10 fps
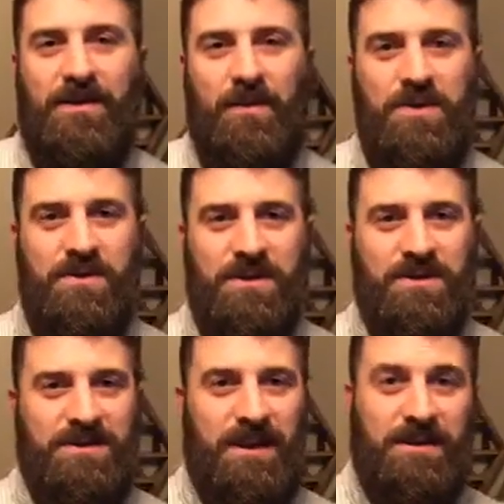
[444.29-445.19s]
And when you can
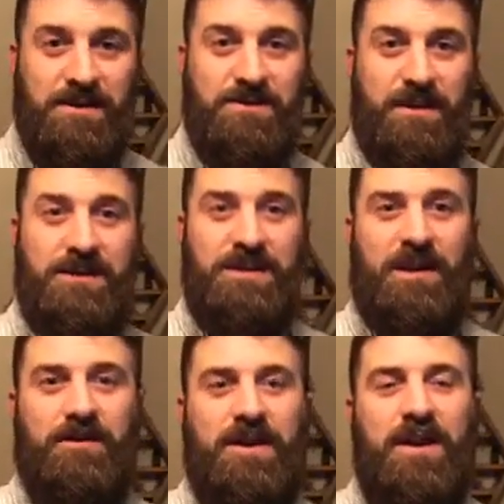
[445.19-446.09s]
just let the stress
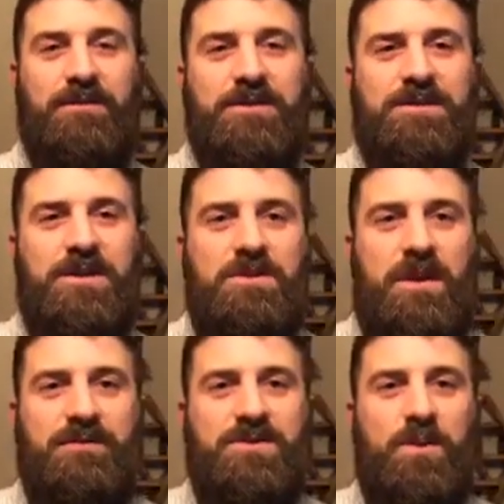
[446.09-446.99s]
out, now all of a sudden you
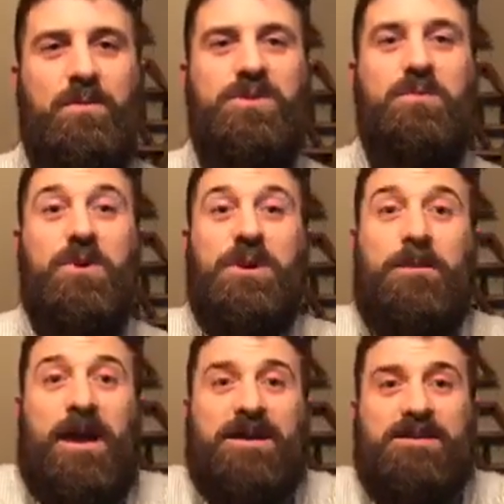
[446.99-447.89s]
have so much more
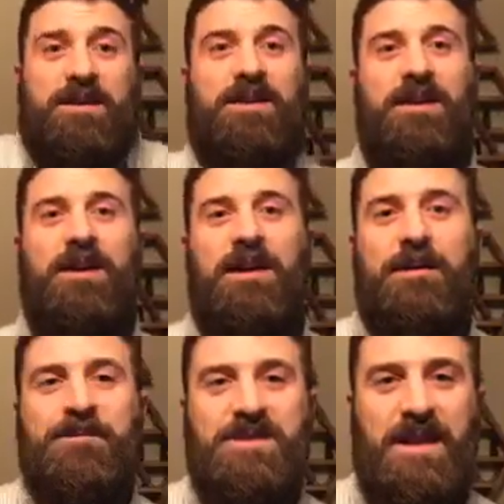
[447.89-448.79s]
capacity
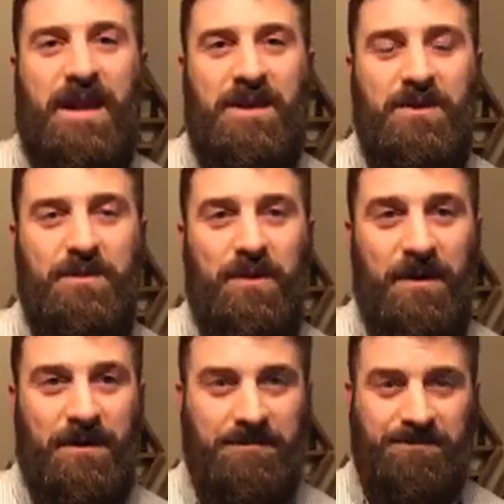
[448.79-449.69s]
to handle
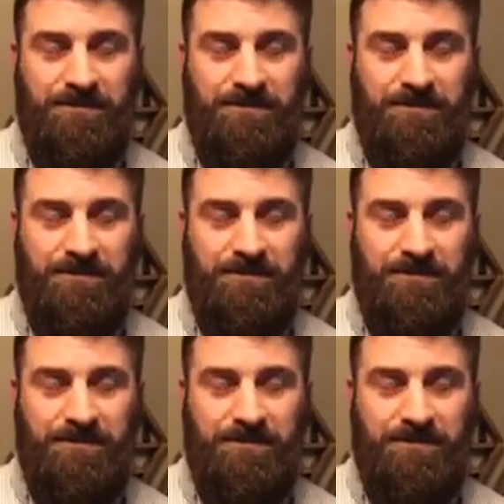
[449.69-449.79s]
more.